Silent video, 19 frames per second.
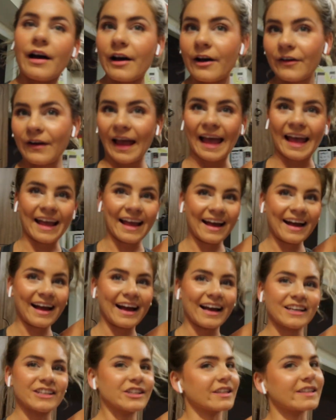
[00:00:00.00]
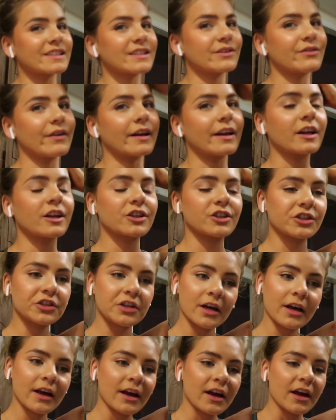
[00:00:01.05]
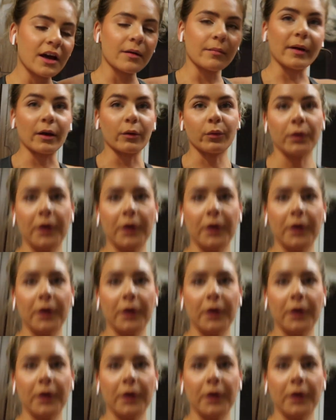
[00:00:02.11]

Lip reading: Okay, I just finished my